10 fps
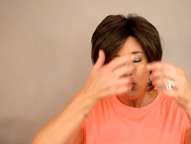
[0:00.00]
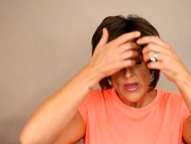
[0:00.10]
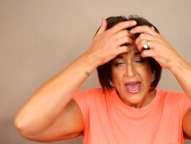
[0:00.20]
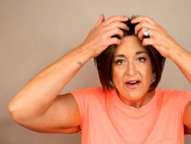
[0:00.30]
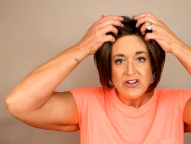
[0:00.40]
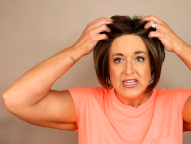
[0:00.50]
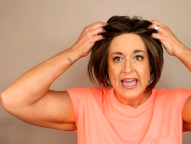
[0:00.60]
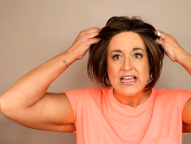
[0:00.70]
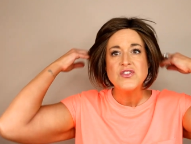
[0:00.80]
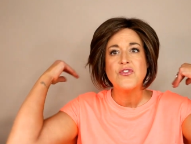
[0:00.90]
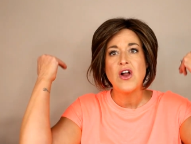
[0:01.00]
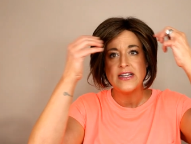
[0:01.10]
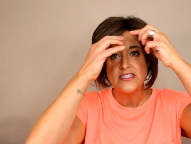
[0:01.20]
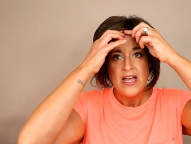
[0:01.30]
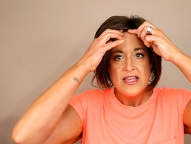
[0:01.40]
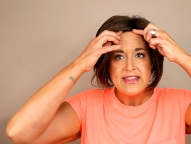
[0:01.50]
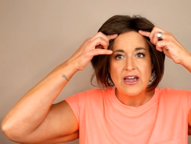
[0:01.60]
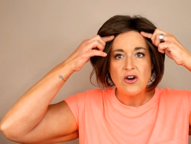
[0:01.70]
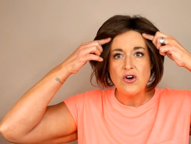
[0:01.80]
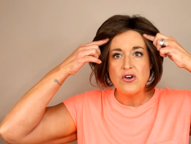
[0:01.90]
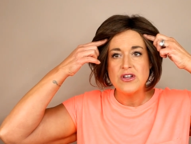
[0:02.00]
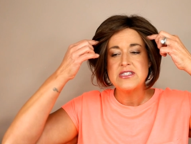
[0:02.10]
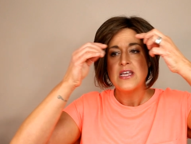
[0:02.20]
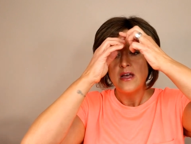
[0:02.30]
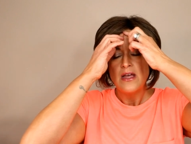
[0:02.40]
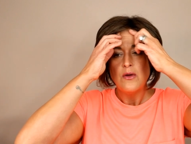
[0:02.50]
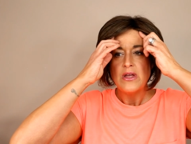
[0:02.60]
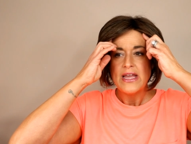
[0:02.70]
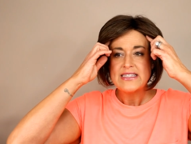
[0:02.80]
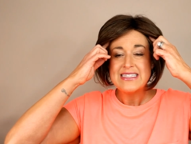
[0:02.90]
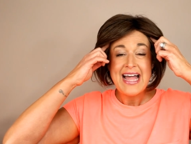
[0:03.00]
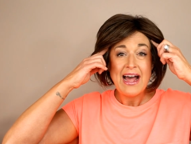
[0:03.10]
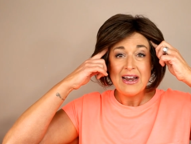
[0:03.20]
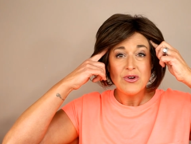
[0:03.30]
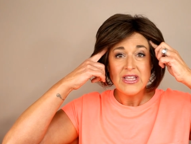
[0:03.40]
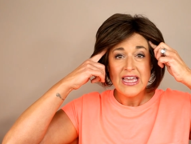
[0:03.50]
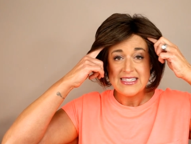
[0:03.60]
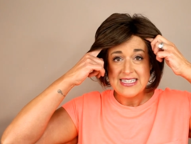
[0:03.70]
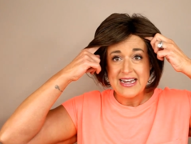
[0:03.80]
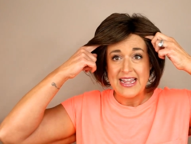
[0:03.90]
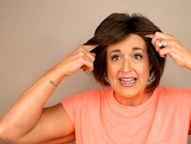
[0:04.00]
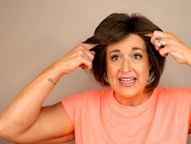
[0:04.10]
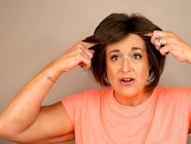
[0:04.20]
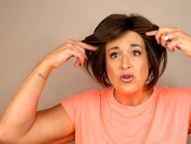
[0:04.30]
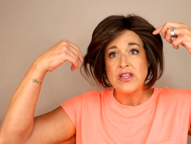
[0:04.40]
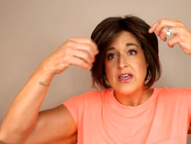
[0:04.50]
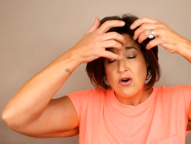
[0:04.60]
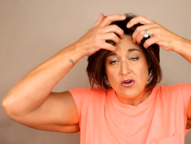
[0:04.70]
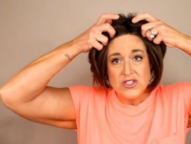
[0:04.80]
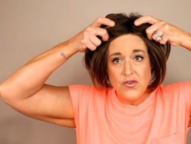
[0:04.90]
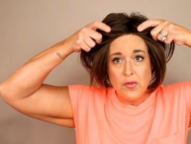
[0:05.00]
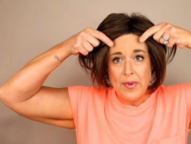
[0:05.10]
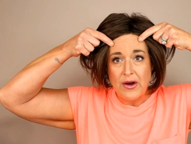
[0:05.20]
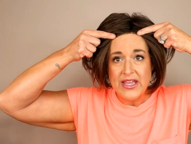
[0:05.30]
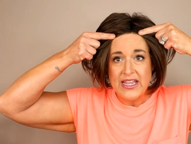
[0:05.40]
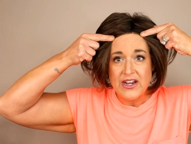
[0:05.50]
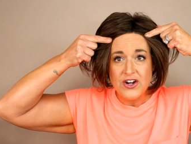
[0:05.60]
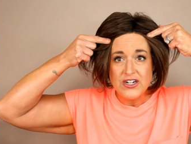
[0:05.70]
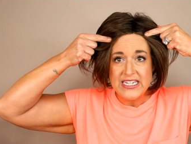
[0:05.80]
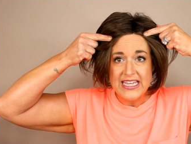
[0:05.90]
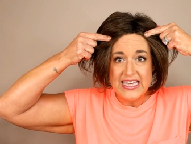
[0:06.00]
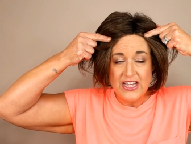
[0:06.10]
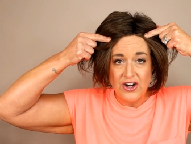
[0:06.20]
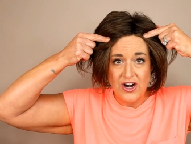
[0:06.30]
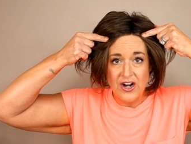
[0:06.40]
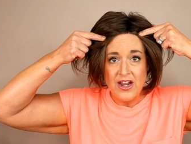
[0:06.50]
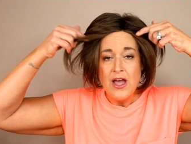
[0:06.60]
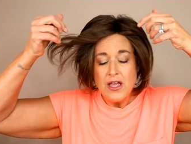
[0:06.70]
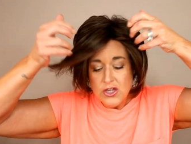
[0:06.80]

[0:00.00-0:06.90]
We have a lace front that goes it's not really extended. It only goes from about here to here.